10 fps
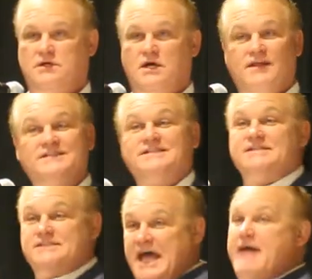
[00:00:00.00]
This is the
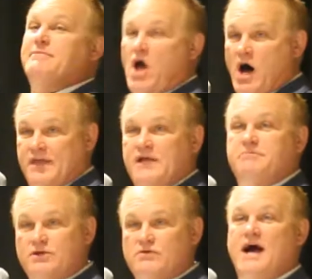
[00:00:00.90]
same law that had
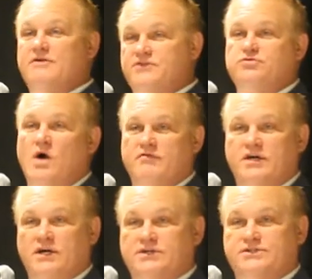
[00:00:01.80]
been around for 12
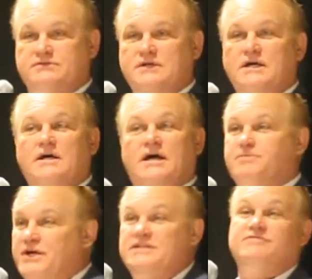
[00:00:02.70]
years. And
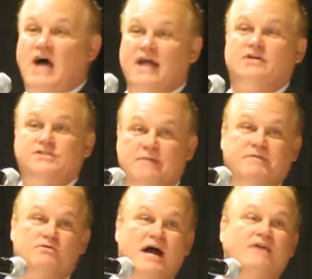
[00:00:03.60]
predictive dialers had been
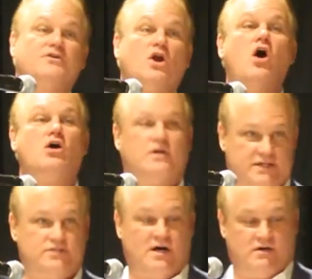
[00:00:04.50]
around for longer
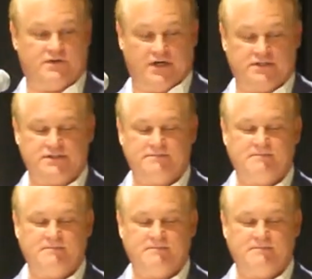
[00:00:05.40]
than 12 years.